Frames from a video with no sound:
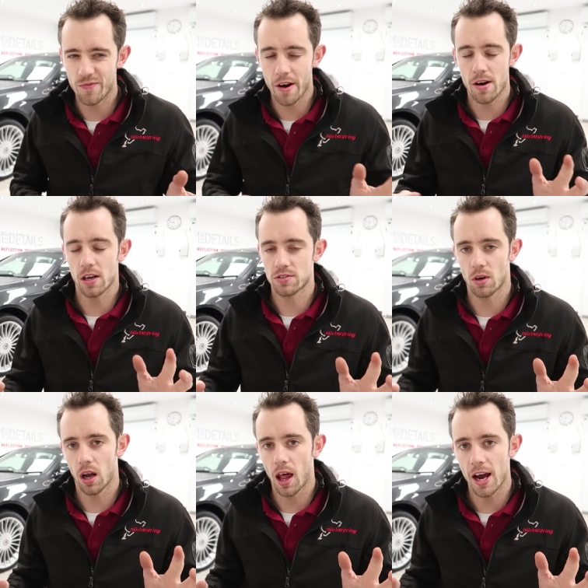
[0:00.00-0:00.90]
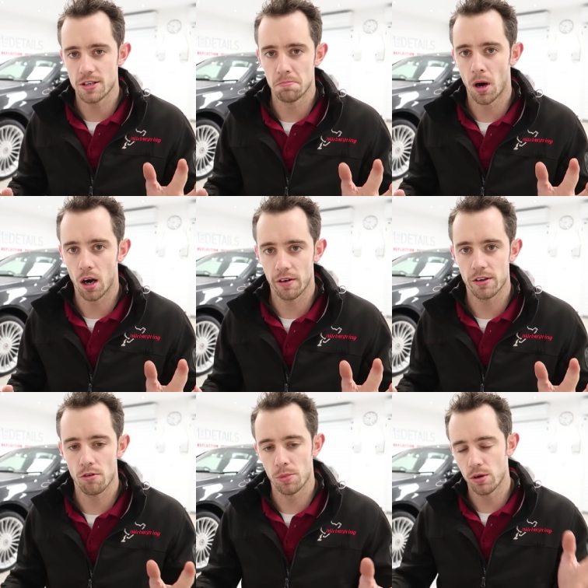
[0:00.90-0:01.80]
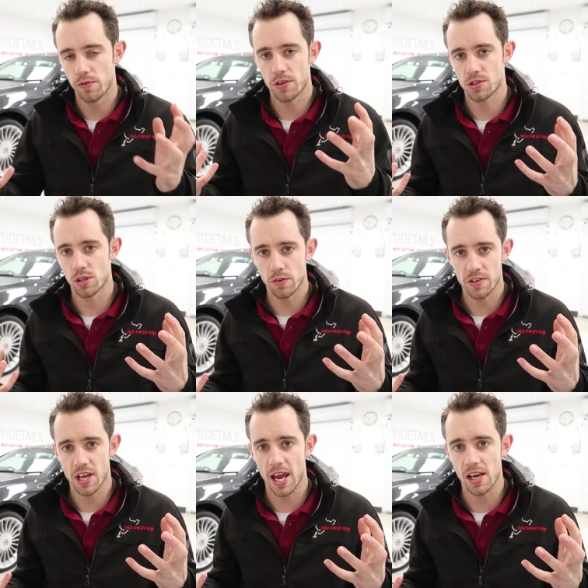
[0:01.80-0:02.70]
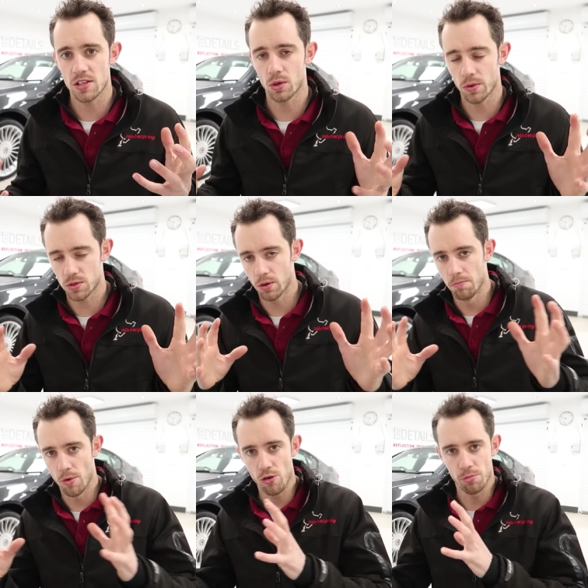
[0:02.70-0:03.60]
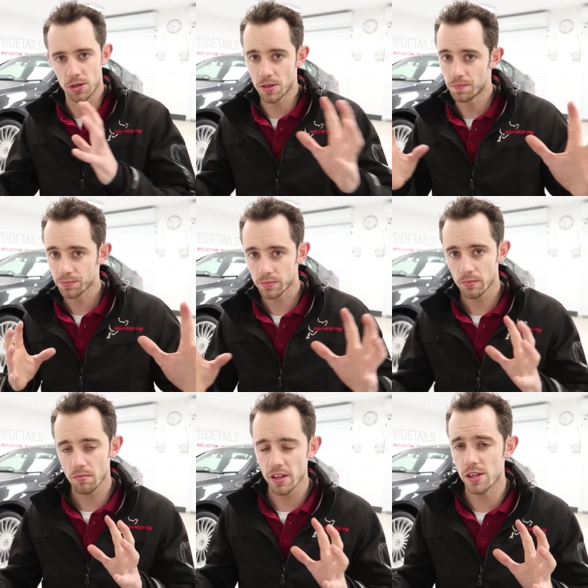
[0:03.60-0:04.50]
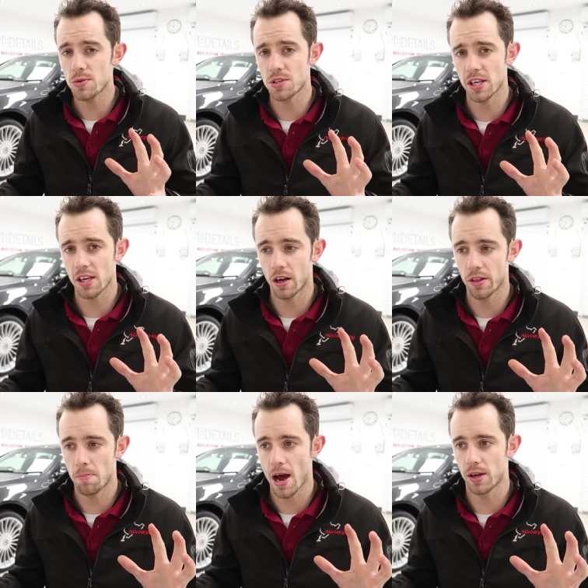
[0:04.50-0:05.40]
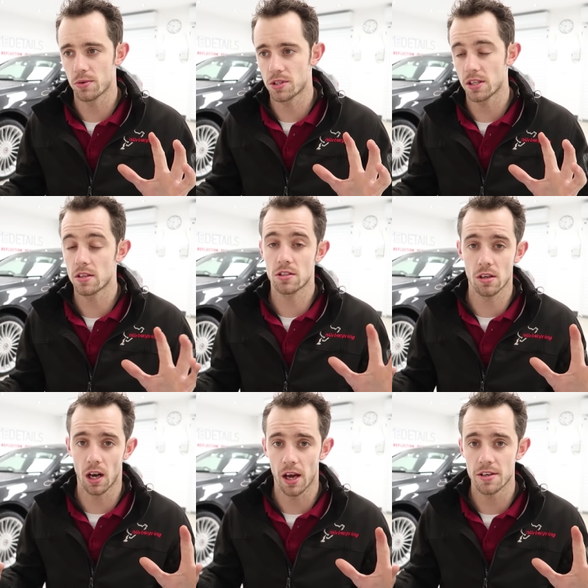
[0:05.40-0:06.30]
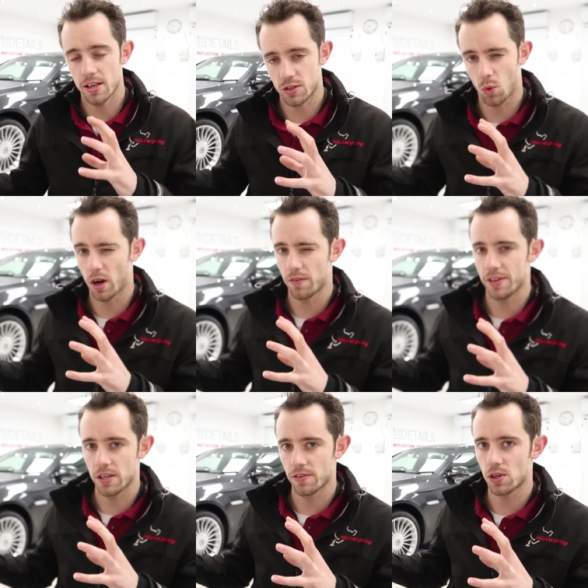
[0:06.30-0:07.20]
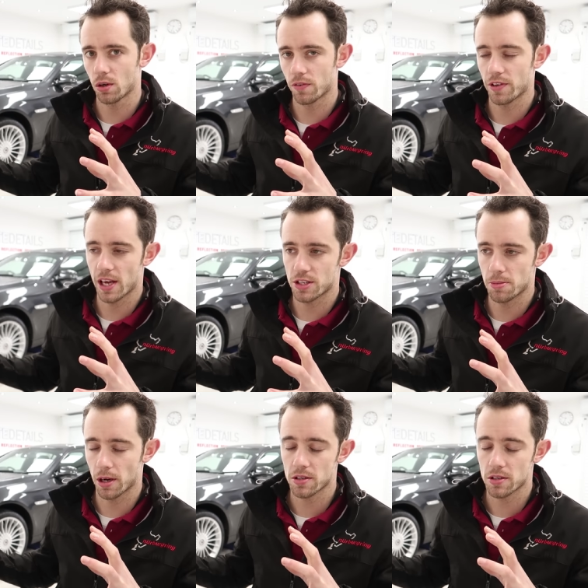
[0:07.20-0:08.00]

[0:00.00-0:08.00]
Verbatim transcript: very sort of light marring remove the surface haze or the sort of movement you see on the panels in the sunlight. It's quite a forgiving colour for that to be